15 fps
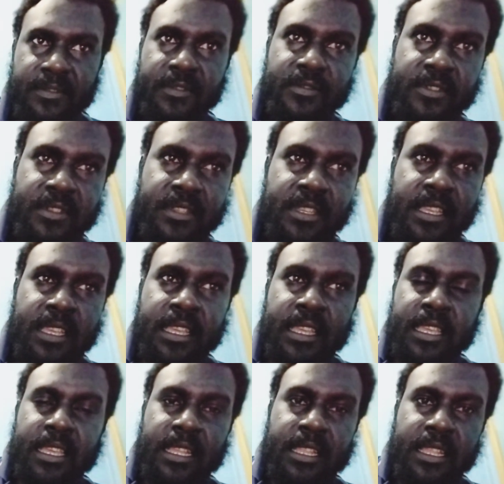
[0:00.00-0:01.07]
views
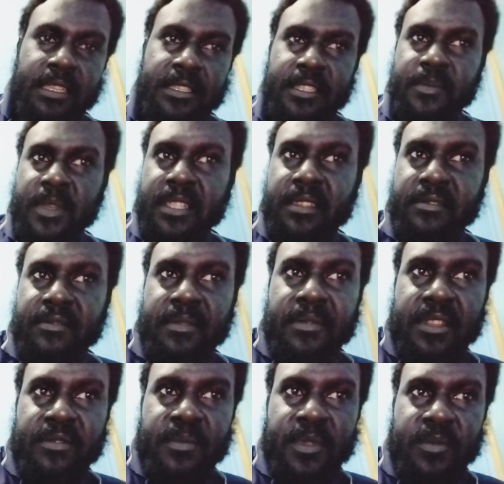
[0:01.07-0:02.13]
and the estimated
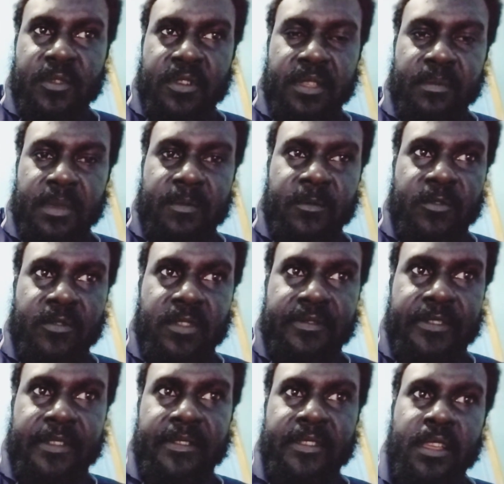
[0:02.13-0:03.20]
revenue me working on
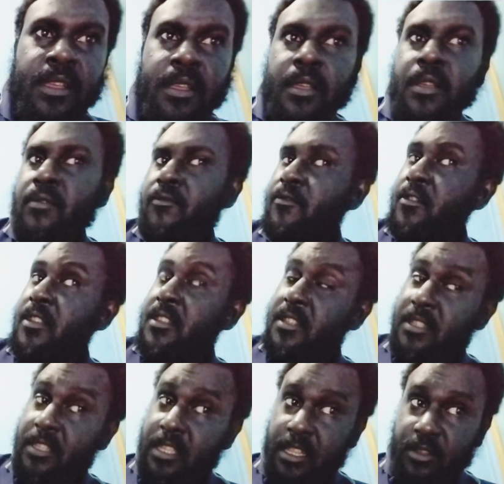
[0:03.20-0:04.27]

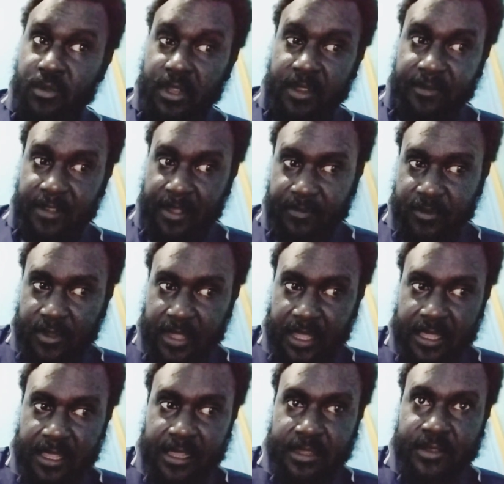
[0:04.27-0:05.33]
246 kina 25 to a year.